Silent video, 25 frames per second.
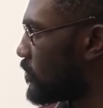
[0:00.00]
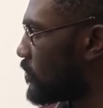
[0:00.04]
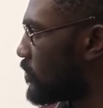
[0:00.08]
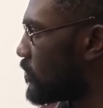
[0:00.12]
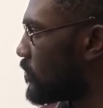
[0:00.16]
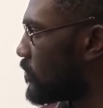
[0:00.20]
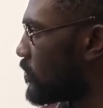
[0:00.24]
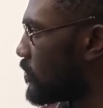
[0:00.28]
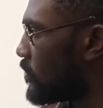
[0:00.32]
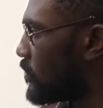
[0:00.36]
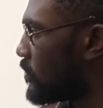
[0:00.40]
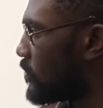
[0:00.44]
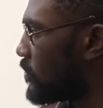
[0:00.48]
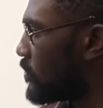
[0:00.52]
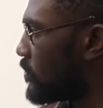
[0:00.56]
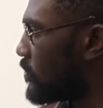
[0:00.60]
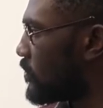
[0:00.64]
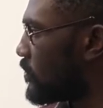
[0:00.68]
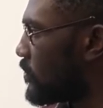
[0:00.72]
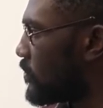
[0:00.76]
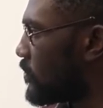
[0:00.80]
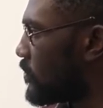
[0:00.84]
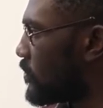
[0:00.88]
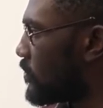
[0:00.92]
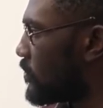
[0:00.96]

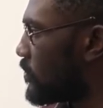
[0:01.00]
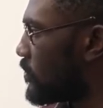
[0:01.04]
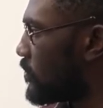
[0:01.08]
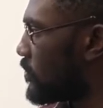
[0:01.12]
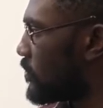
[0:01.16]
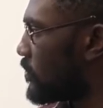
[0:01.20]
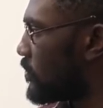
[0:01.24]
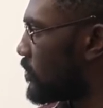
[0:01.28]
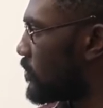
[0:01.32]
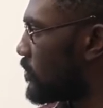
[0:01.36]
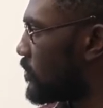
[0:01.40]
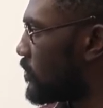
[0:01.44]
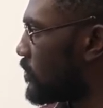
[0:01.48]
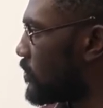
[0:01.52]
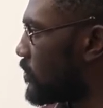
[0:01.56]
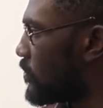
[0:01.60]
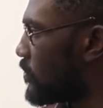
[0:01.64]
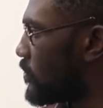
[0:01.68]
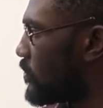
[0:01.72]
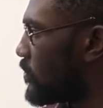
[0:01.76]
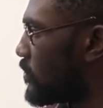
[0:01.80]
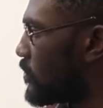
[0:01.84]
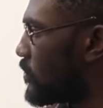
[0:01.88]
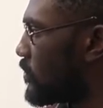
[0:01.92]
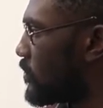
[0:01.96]

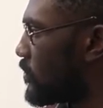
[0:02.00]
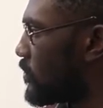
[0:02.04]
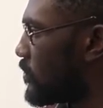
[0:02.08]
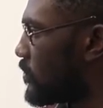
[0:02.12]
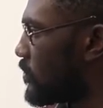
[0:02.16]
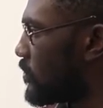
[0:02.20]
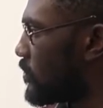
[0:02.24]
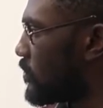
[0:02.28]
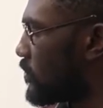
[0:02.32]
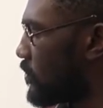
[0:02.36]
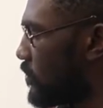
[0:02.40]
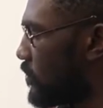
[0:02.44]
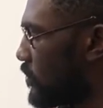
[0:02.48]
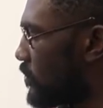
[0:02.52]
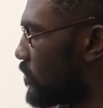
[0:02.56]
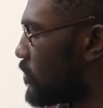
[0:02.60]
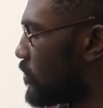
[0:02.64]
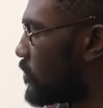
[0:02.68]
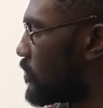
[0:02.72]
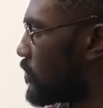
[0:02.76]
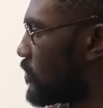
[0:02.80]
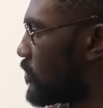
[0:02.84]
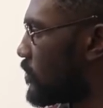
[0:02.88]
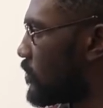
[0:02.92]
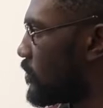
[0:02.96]

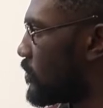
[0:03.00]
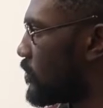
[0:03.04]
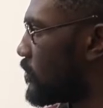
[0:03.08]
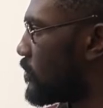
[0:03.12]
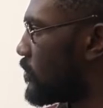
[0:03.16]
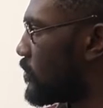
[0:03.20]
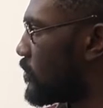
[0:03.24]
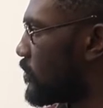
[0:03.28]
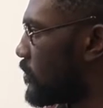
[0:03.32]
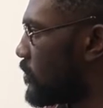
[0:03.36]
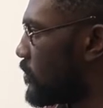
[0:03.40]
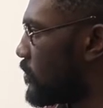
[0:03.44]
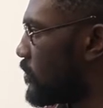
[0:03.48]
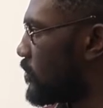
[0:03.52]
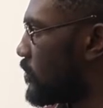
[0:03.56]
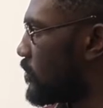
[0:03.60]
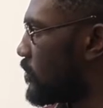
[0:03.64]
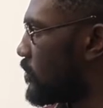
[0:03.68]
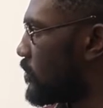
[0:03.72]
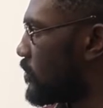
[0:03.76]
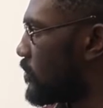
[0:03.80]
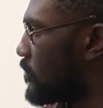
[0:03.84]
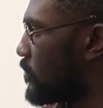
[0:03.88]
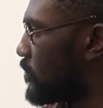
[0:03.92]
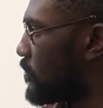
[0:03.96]

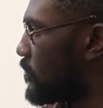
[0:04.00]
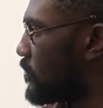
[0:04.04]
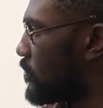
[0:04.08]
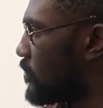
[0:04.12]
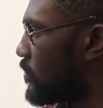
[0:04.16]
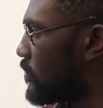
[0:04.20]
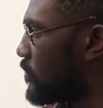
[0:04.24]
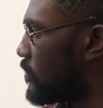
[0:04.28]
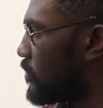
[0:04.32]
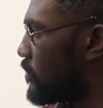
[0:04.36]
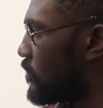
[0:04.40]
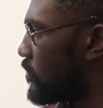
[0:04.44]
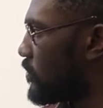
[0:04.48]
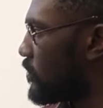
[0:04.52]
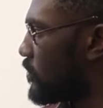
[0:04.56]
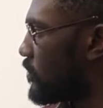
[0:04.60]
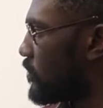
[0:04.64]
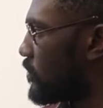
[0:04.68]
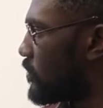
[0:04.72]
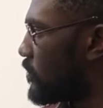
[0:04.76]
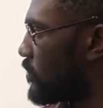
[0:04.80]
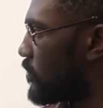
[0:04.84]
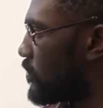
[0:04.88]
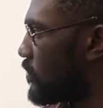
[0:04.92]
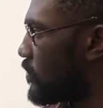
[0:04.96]

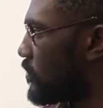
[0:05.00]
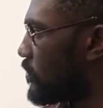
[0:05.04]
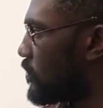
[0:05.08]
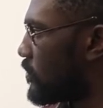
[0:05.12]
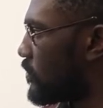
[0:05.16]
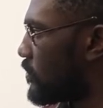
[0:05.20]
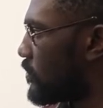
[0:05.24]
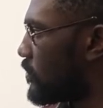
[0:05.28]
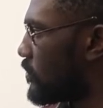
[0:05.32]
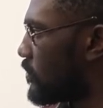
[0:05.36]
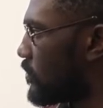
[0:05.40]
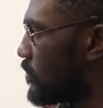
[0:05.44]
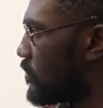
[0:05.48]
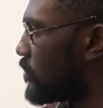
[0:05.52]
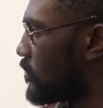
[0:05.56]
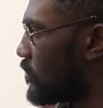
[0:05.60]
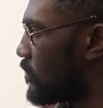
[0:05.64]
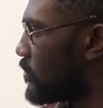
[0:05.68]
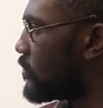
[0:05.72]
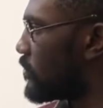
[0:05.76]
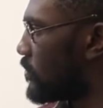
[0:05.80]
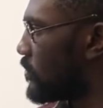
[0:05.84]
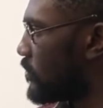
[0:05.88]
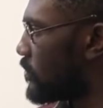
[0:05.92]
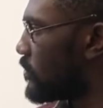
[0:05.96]

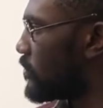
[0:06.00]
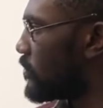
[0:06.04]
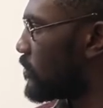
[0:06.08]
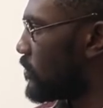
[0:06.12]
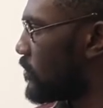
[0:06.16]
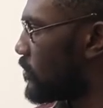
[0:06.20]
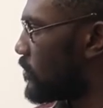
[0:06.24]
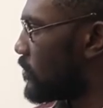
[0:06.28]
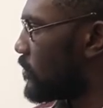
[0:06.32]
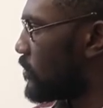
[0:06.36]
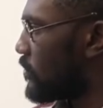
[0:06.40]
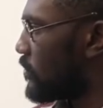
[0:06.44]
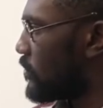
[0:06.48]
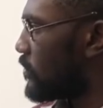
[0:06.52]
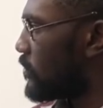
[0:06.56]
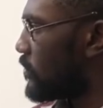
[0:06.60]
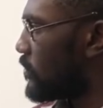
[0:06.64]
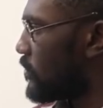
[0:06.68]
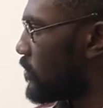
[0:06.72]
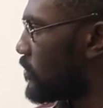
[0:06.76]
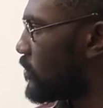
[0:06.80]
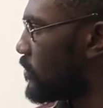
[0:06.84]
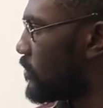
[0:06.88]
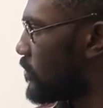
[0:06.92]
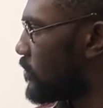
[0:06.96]

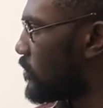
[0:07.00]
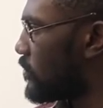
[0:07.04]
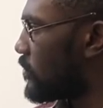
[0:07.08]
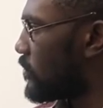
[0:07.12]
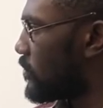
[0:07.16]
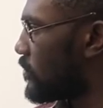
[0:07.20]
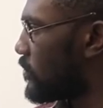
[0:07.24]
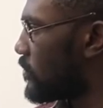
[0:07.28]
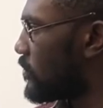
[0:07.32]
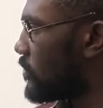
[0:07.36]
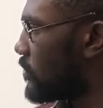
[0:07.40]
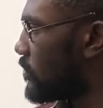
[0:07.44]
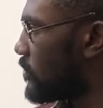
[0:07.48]
This person isn't speaking.